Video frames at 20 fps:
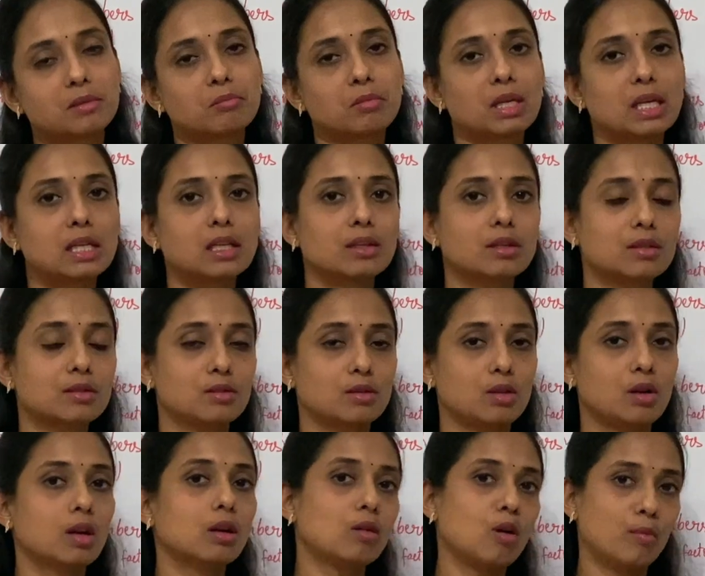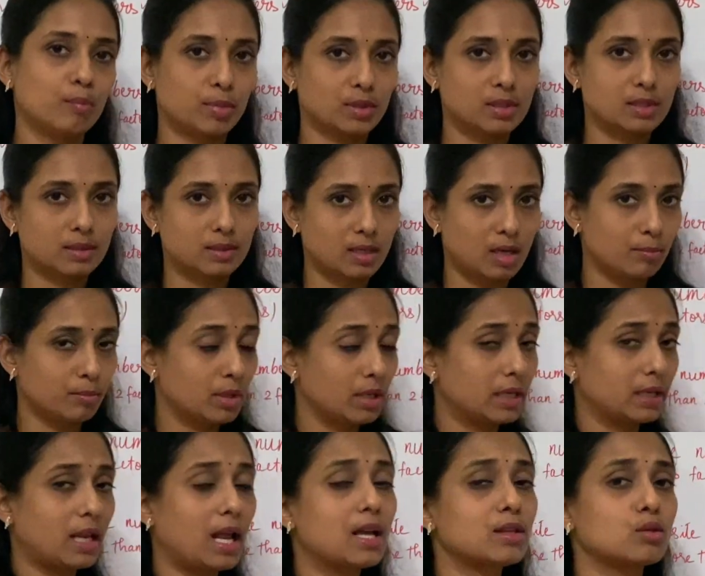mean it is a composite number.
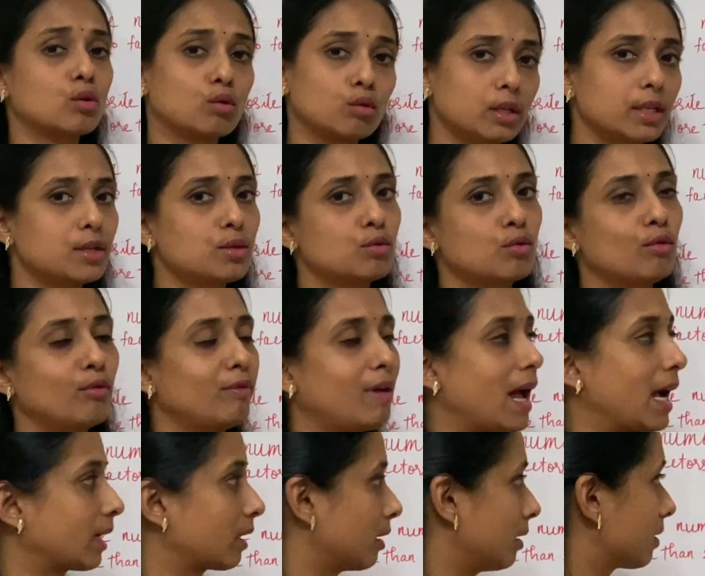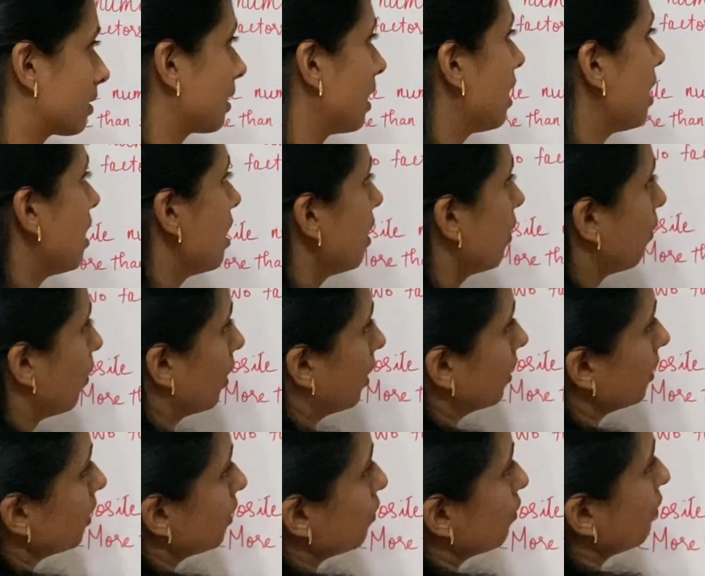It has only 2 factors. What
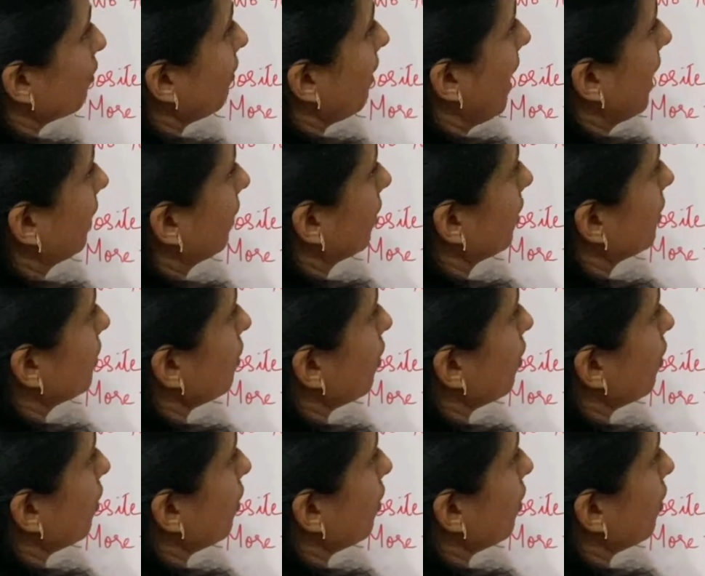are the 2 factors